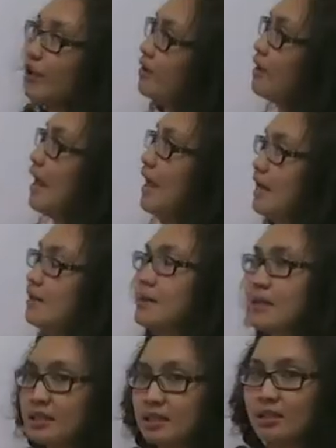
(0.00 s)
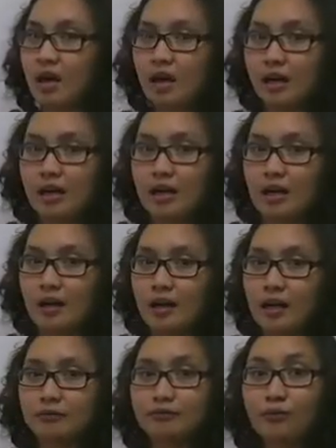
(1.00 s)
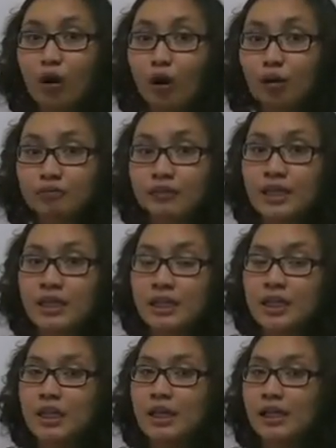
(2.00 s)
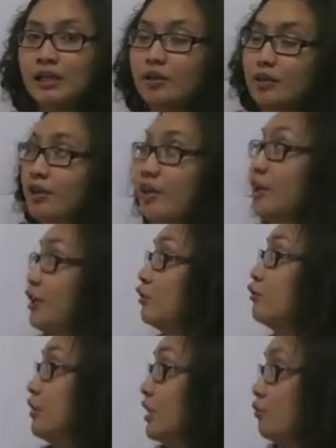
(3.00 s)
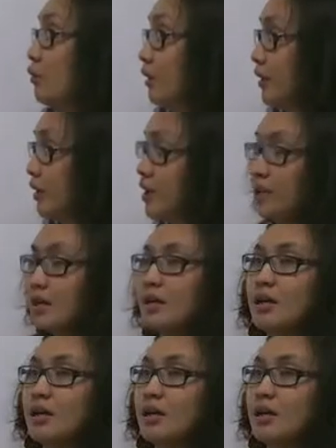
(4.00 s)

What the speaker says: are the elements that are involved in or that are included in water.